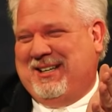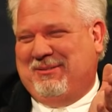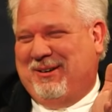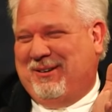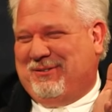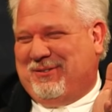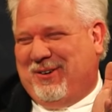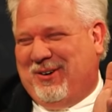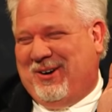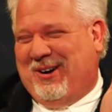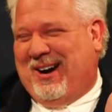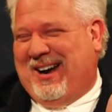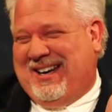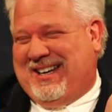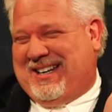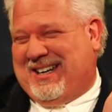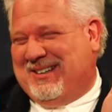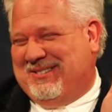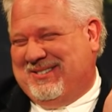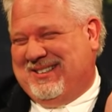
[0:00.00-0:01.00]
before I
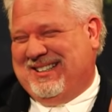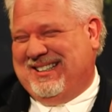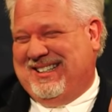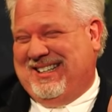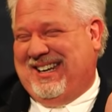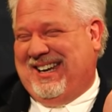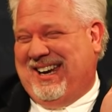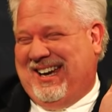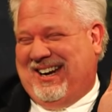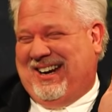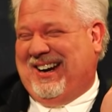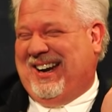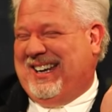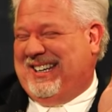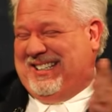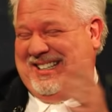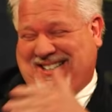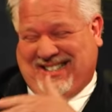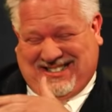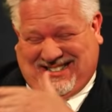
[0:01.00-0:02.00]
go on the air. I
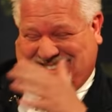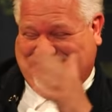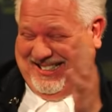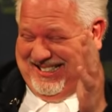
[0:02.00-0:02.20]
just,